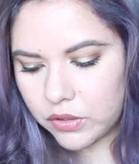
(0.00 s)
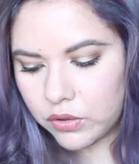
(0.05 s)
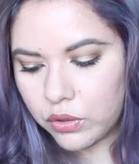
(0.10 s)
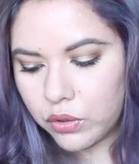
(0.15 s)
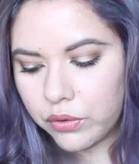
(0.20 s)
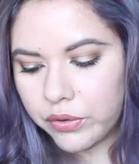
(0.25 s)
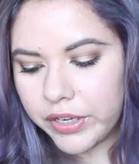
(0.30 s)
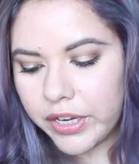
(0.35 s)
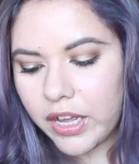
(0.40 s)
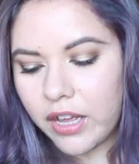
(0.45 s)

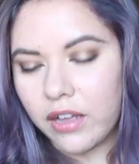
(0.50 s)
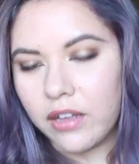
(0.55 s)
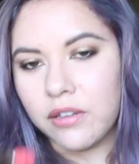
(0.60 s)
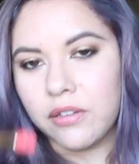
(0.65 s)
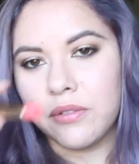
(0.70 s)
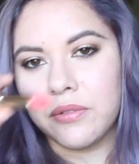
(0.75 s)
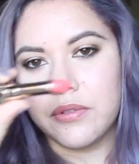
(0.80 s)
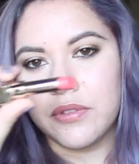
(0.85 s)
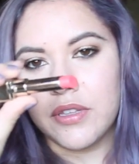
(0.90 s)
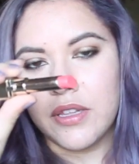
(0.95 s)

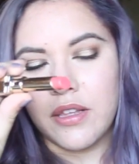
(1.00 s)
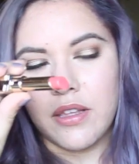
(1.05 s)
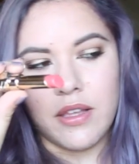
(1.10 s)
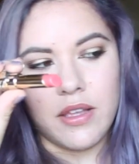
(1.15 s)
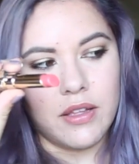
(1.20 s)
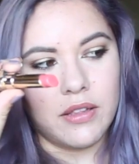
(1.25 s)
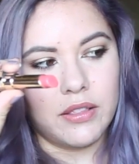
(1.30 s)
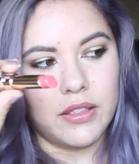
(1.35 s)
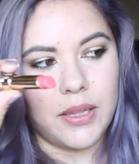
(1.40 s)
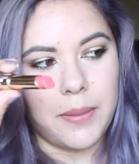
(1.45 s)
L'Oreal
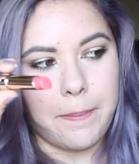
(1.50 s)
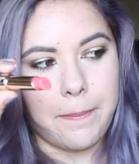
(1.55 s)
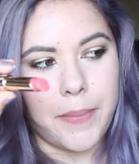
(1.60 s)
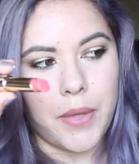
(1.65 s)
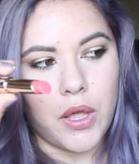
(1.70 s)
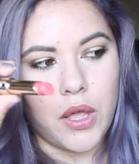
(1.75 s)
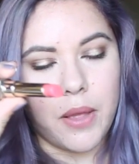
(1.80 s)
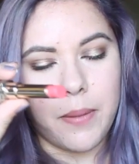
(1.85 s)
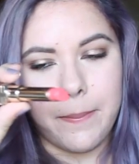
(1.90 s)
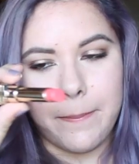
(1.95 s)
lip
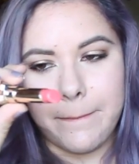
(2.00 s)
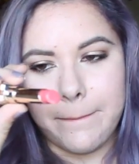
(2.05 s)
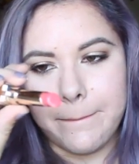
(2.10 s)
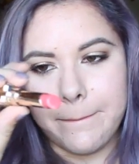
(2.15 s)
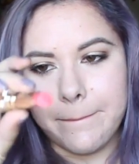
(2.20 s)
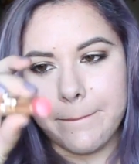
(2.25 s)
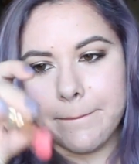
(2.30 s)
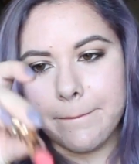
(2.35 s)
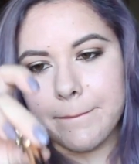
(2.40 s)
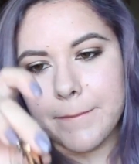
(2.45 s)
balm
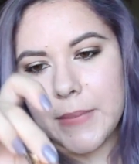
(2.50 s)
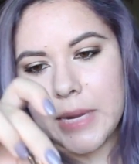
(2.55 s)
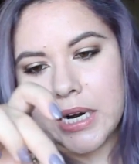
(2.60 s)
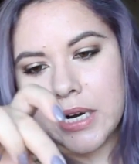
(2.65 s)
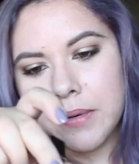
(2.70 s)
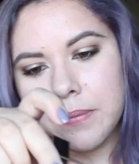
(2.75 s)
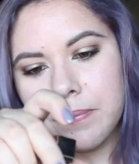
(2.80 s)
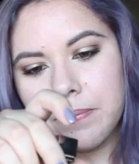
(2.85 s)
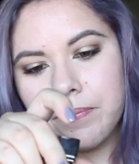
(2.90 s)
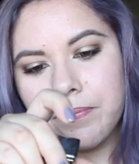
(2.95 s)

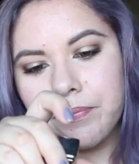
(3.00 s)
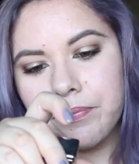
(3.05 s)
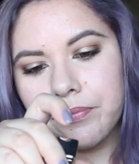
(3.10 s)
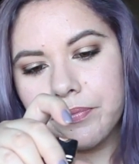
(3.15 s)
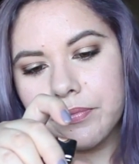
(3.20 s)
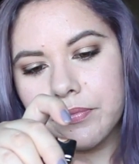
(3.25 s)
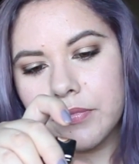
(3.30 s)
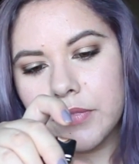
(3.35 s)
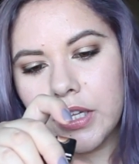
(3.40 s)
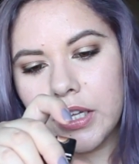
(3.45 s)

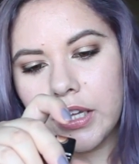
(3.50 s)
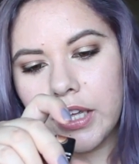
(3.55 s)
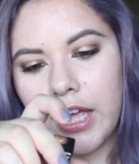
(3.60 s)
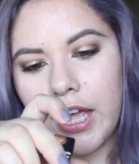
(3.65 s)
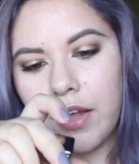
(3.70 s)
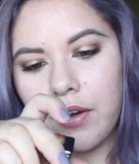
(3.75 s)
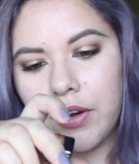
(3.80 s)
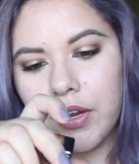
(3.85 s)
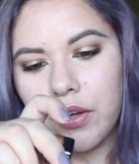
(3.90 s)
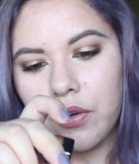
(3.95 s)
in
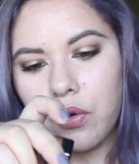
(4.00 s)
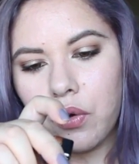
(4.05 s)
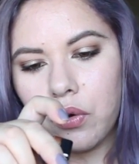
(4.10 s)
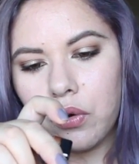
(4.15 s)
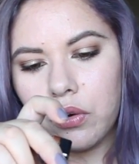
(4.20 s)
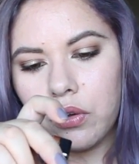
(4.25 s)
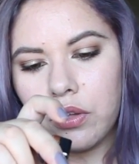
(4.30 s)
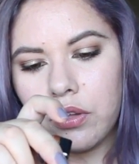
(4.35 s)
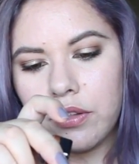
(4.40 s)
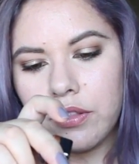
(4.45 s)
Carrying
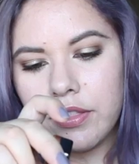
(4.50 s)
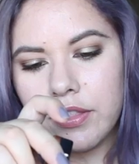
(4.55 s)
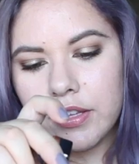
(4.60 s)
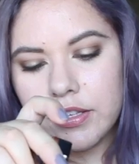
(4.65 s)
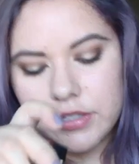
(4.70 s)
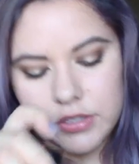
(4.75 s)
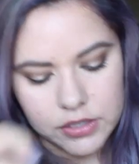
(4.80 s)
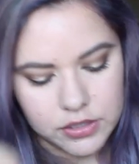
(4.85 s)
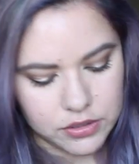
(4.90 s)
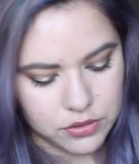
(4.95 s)
Coral.
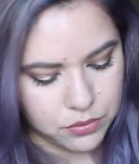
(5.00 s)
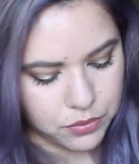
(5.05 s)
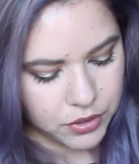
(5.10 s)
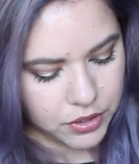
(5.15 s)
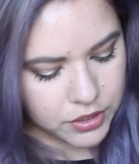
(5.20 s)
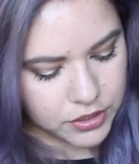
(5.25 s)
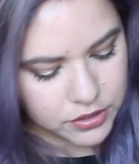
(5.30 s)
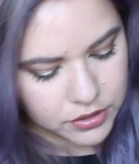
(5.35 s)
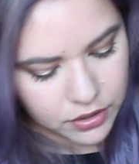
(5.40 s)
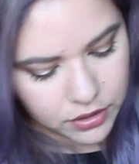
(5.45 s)
This is, what
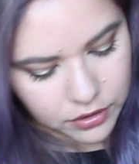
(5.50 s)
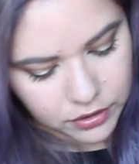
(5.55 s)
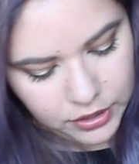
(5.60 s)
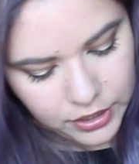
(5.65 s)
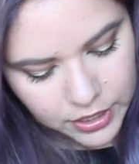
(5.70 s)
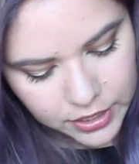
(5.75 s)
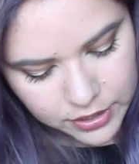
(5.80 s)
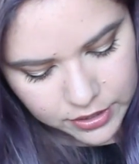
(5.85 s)
are these called?